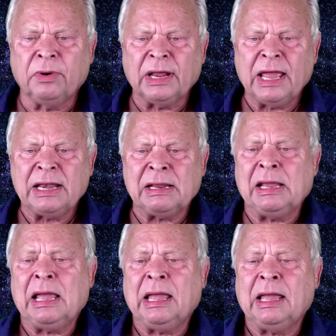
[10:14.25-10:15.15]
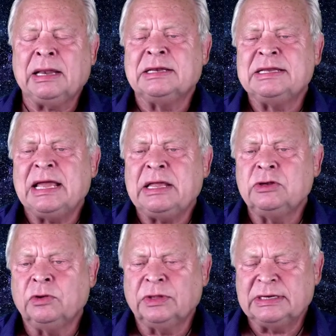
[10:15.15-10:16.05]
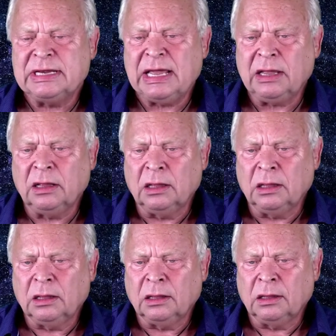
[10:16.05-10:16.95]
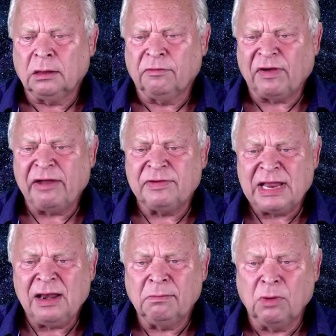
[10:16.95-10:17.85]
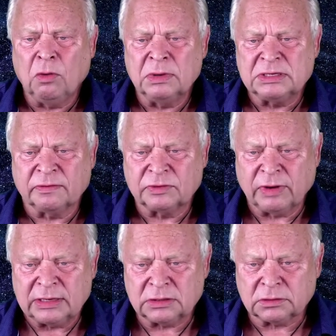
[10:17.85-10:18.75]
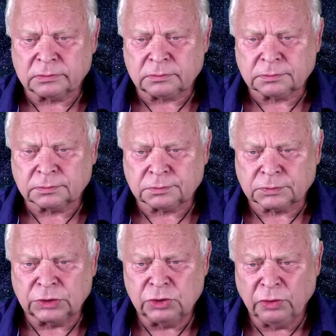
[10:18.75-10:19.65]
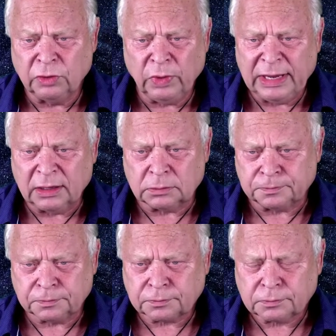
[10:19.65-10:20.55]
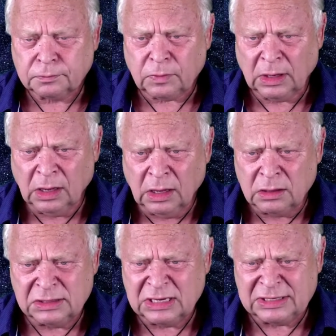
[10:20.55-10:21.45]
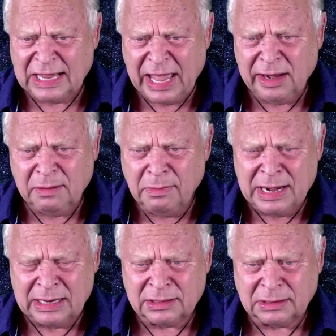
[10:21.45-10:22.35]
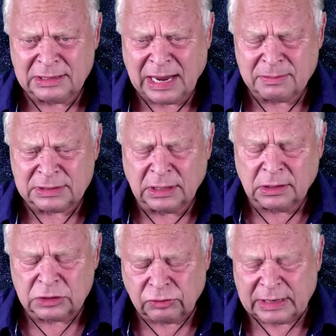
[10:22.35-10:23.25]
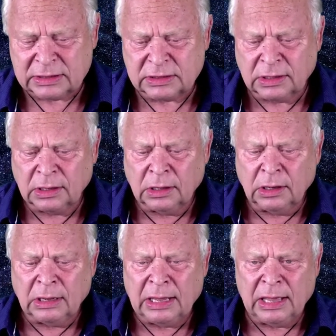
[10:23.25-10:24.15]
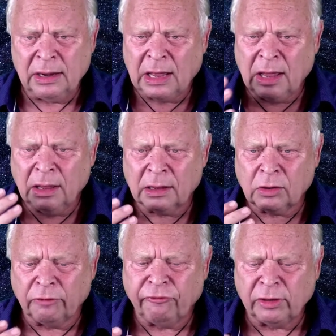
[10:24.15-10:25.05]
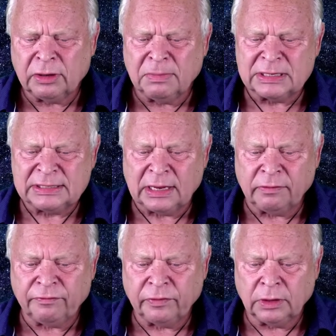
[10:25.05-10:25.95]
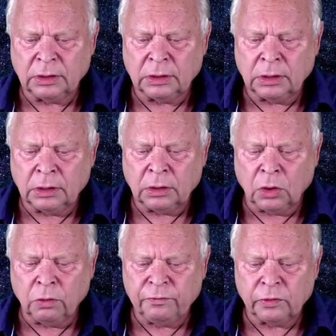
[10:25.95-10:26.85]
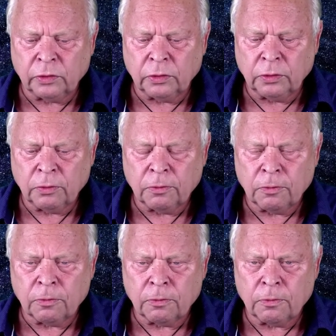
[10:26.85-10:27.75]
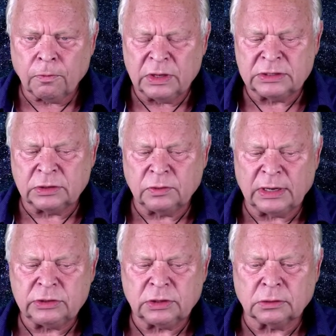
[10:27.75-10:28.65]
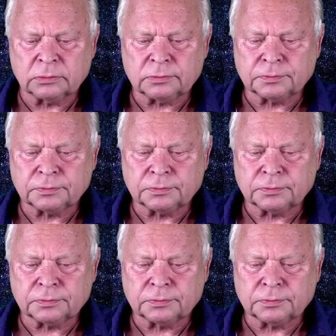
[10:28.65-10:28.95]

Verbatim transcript: but I had at a day, during the day, five, ten moments of stress. During the week, sixty, eighty minute times stress. And I confronted myself over this situation.